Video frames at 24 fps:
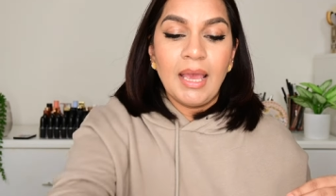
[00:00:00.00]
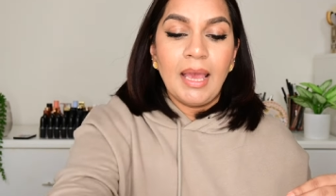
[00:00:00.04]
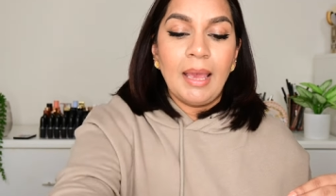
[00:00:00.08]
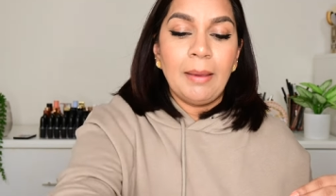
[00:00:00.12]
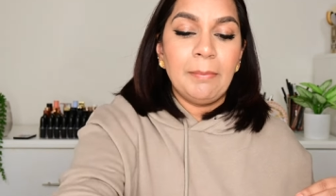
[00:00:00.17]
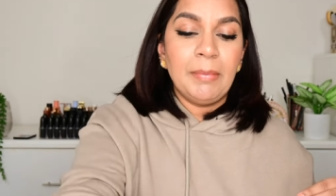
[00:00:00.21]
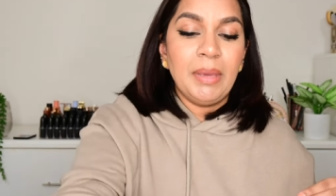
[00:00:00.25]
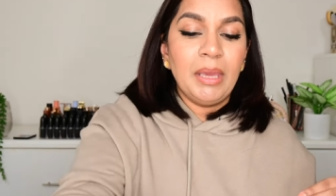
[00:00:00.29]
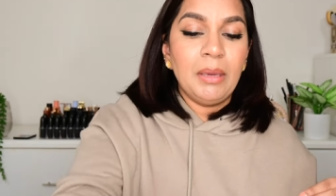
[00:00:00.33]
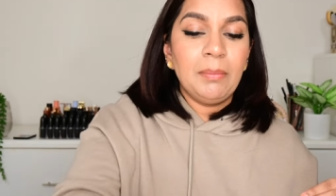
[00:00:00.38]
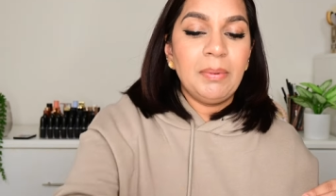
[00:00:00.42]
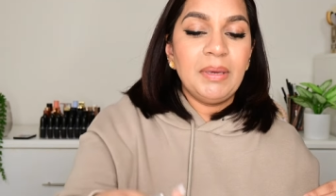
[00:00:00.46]

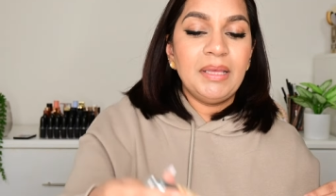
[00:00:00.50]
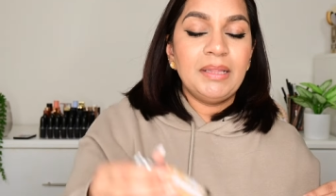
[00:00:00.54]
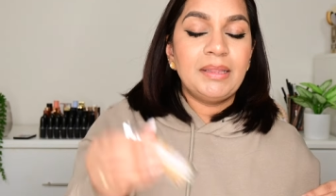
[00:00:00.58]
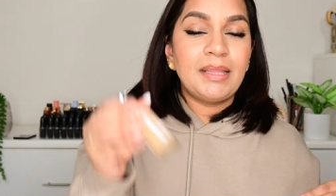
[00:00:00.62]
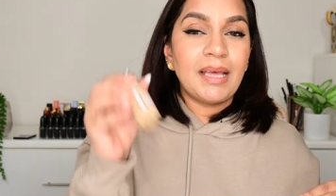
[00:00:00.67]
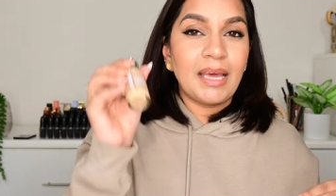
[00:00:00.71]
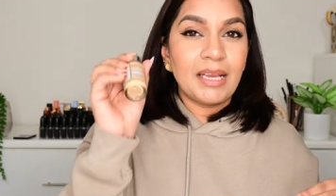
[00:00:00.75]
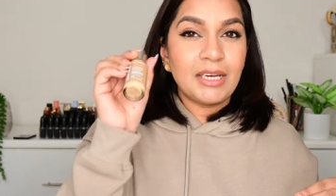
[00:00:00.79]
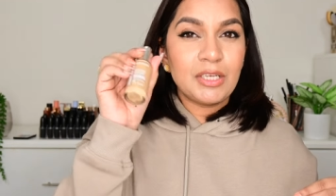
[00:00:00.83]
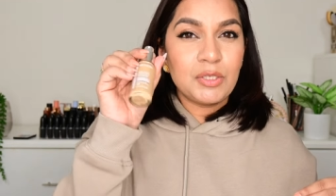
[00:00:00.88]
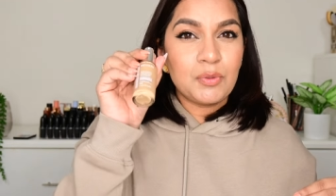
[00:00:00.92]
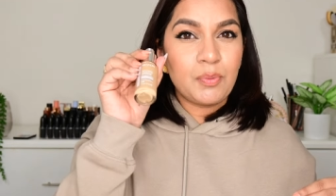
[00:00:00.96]
Maybe
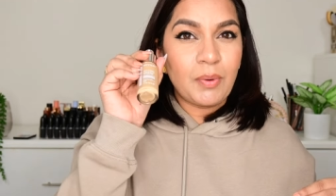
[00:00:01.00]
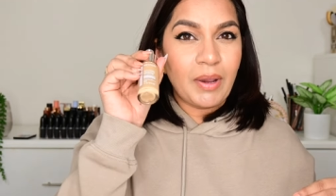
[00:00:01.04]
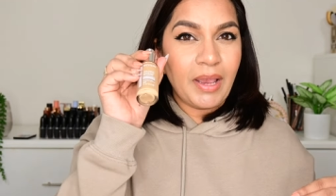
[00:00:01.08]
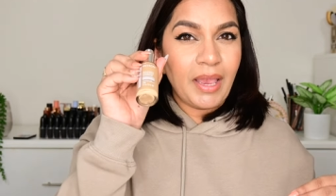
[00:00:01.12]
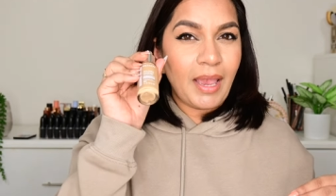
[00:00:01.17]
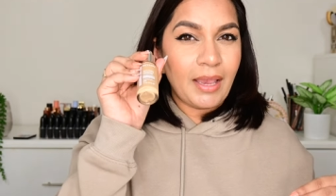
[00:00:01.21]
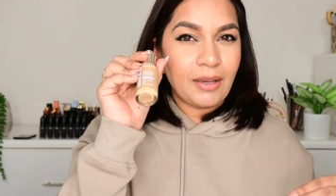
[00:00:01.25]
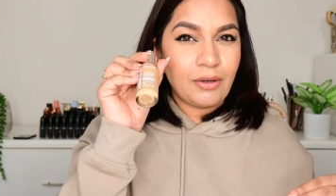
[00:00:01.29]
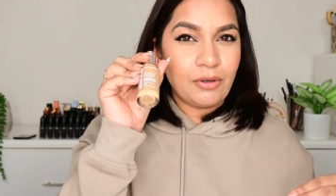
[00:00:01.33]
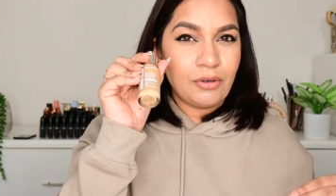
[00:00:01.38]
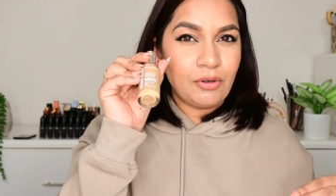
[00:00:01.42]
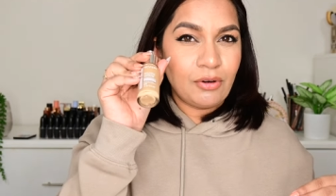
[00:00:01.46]
that is why
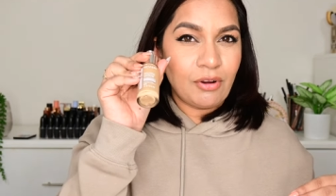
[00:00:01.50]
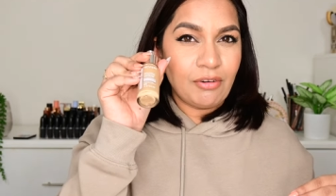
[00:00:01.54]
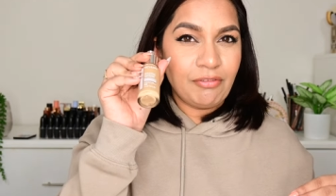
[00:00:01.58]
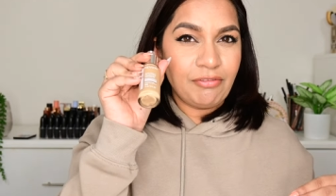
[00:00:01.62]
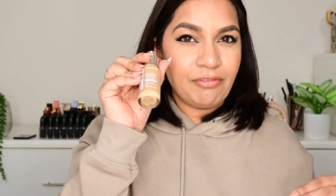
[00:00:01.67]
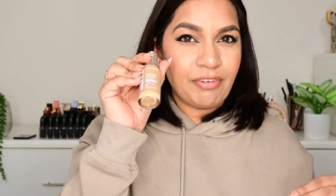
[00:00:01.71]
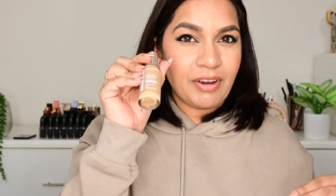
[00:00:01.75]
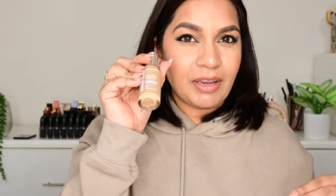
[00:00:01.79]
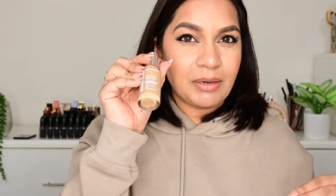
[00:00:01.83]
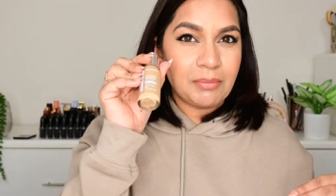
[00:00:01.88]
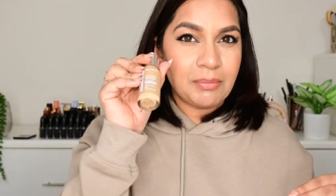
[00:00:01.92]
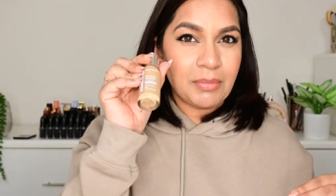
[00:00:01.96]
I could not
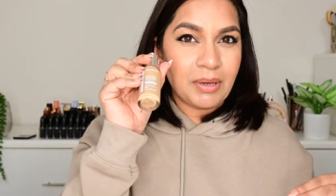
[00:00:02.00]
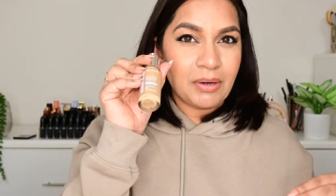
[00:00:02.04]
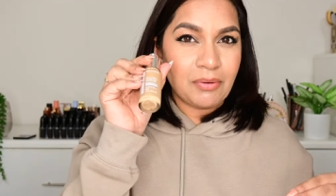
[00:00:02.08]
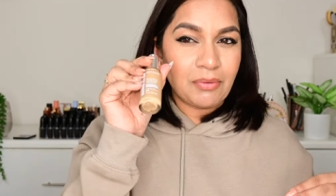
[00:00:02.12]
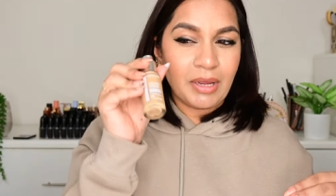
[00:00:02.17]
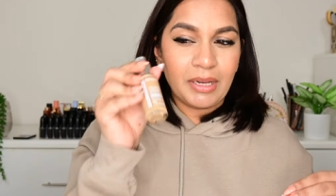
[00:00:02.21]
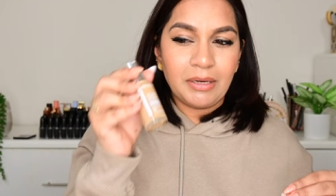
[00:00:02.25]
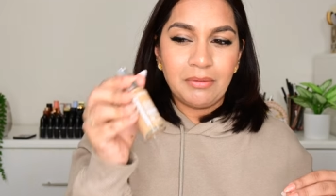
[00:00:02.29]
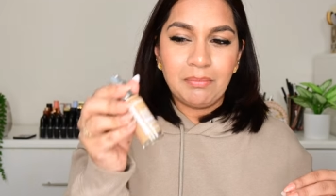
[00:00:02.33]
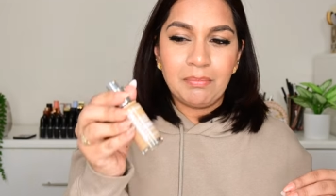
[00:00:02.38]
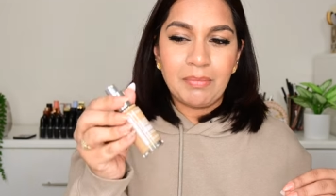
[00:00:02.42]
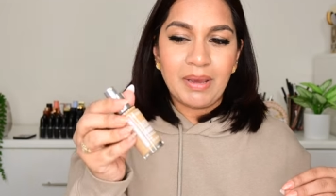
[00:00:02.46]
find my
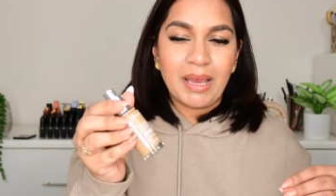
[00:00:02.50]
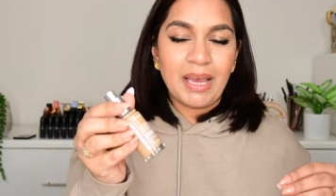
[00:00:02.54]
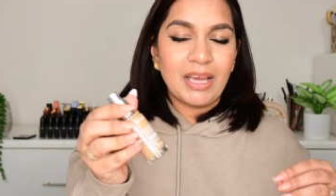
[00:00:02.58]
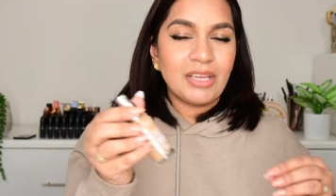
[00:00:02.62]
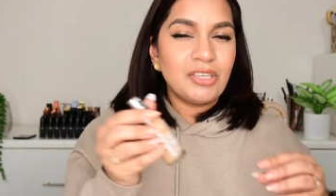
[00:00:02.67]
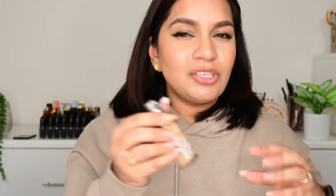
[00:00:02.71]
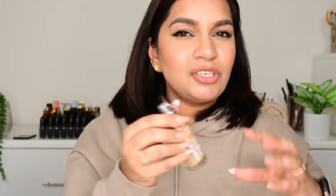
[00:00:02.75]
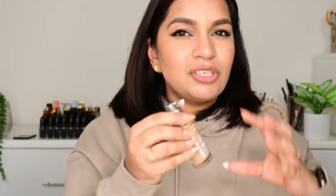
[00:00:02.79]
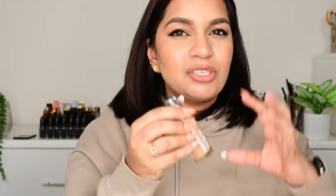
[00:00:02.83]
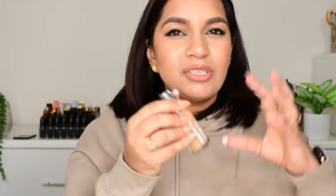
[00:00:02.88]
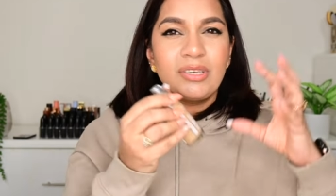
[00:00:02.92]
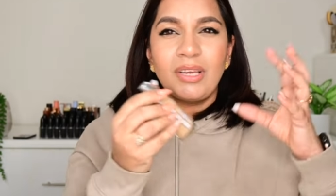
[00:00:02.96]
right
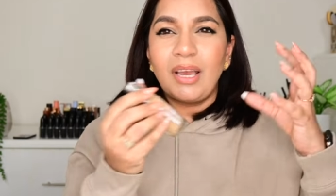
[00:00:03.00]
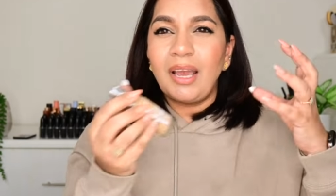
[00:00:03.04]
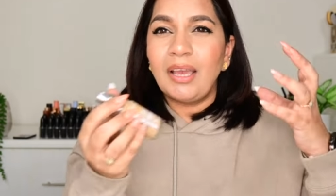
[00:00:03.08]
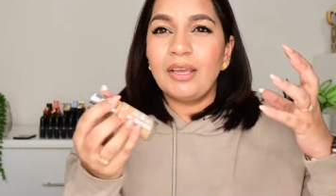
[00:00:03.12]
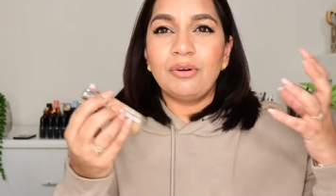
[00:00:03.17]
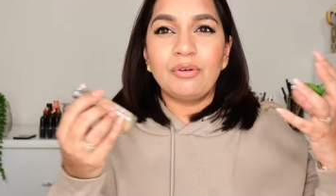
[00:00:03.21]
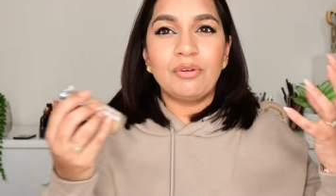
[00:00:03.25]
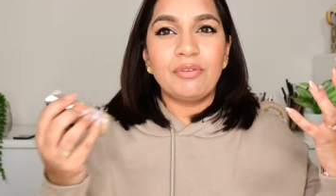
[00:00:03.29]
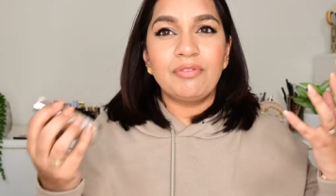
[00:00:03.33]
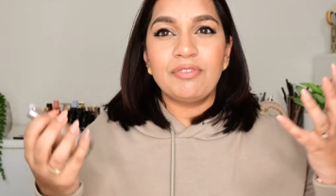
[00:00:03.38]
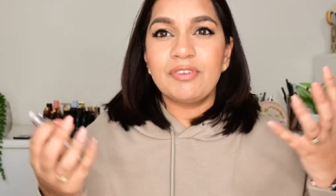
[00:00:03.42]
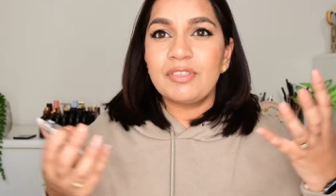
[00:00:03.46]
match. I
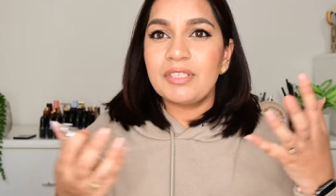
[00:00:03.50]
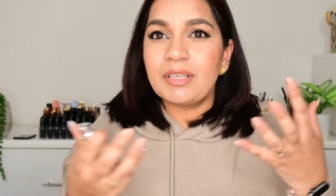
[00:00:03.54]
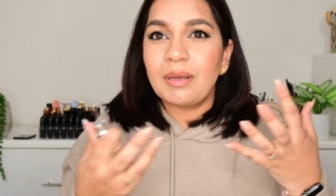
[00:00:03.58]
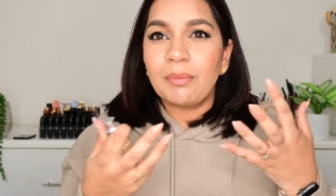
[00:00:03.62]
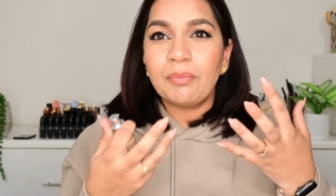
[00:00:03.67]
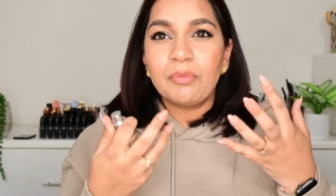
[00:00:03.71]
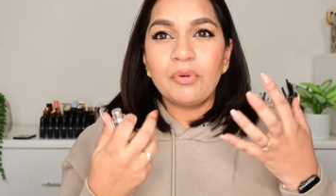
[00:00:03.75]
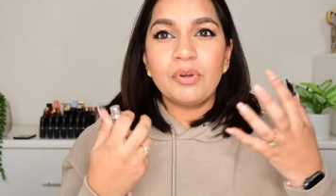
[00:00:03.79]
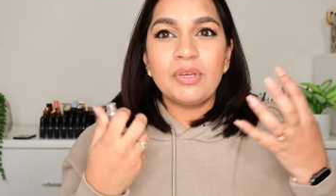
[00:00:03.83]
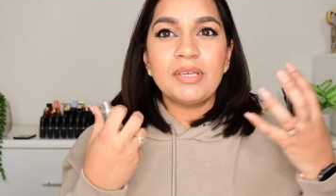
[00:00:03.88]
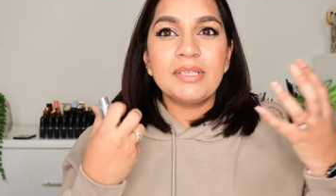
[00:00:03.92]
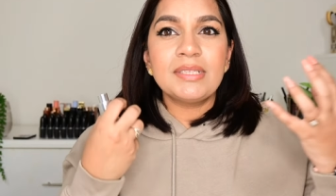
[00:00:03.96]
don't know, for
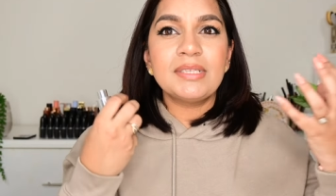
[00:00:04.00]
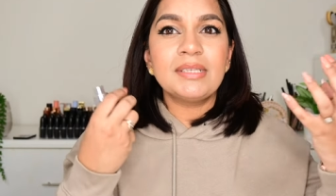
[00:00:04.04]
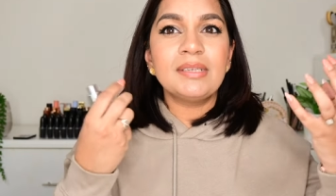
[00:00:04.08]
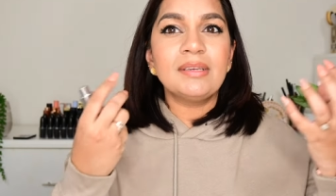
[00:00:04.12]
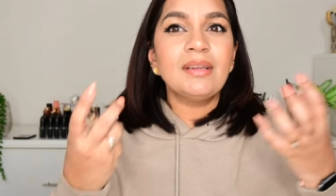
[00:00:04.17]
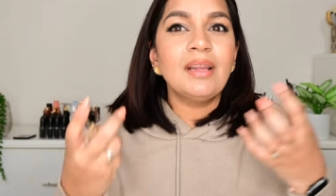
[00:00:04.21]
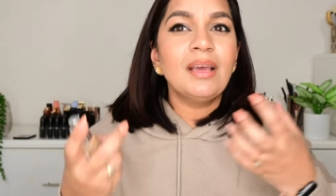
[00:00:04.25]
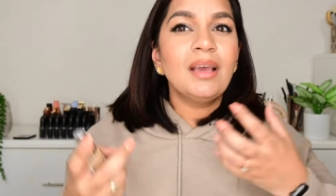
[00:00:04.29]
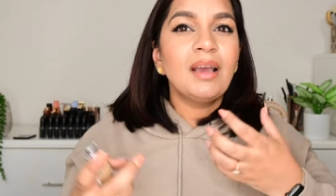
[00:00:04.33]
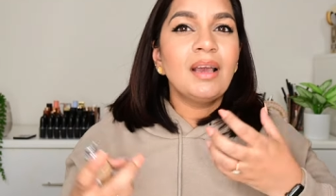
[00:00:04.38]
some reason.